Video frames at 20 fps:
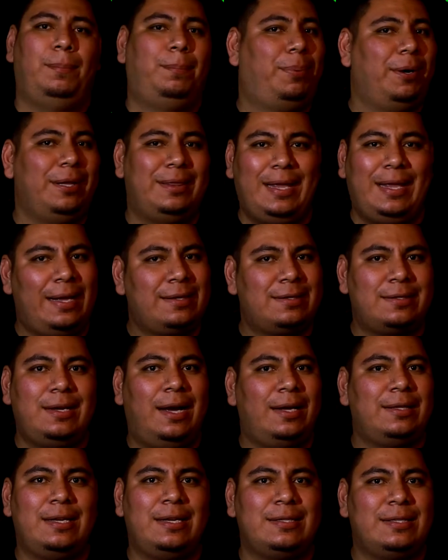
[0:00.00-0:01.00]
But that's
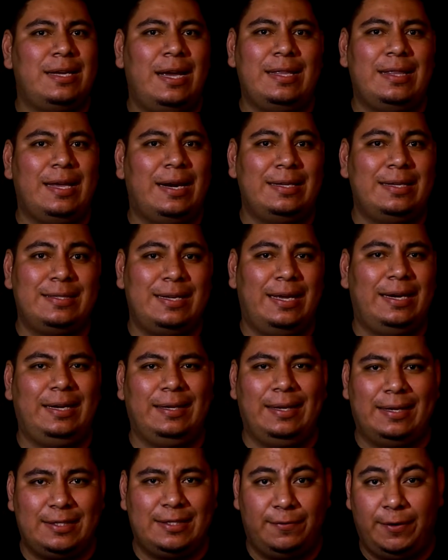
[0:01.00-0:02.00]
not to say that it's any
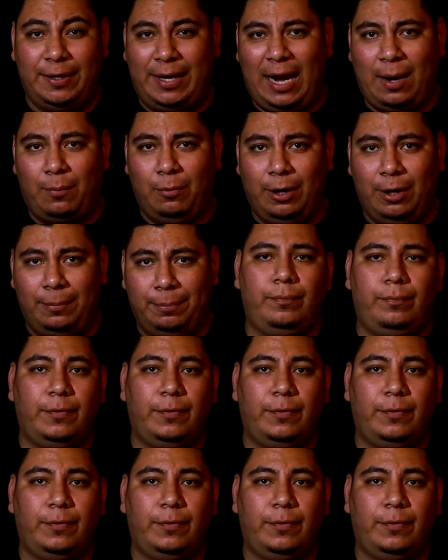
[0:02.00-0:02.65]
less of a camera.